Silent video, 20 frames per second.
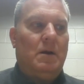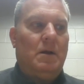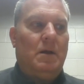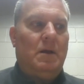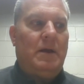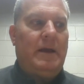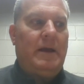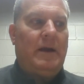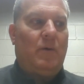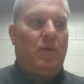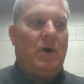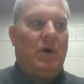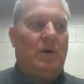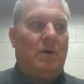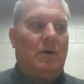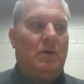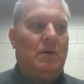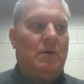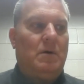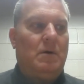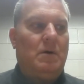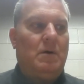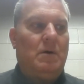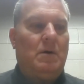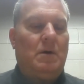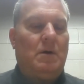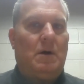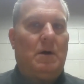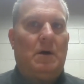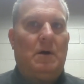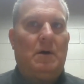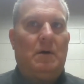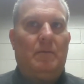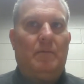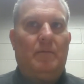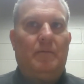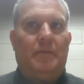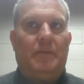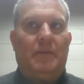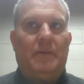Yeah, well,
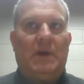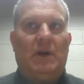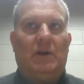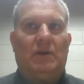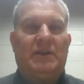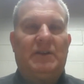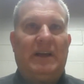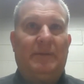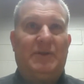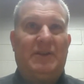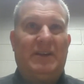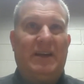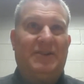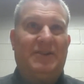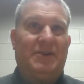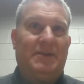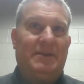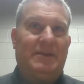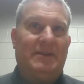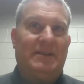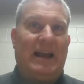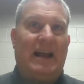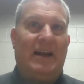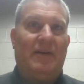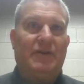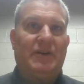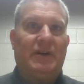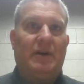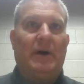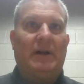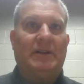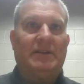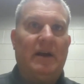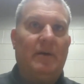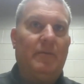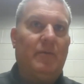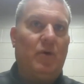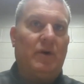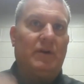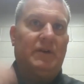you know, Sam Sessions is averaging about
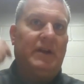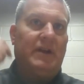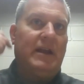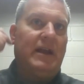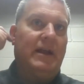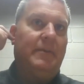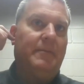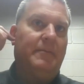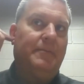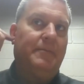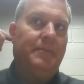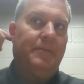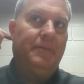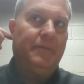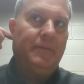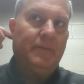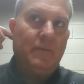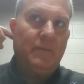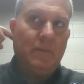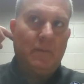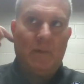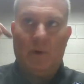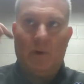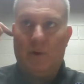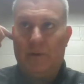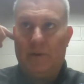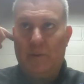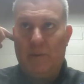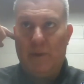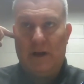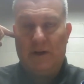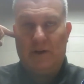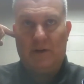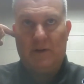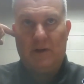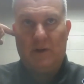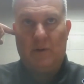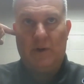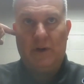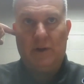10 points a game off the
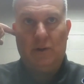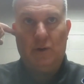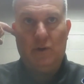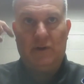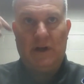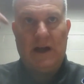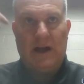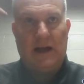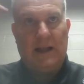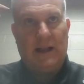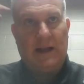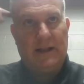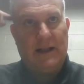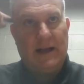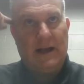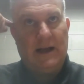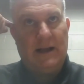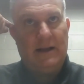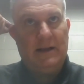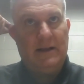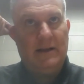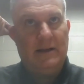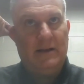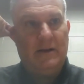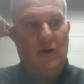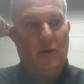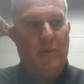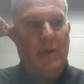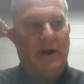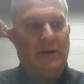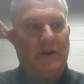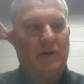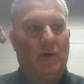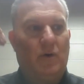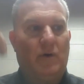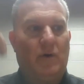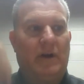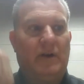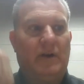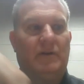bench. So when you lose a guy like that, your bench
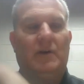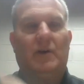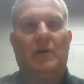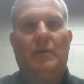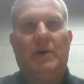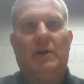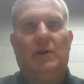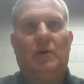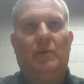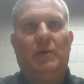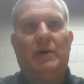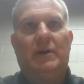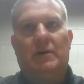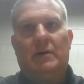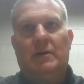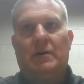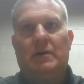scoring is going to be a little bit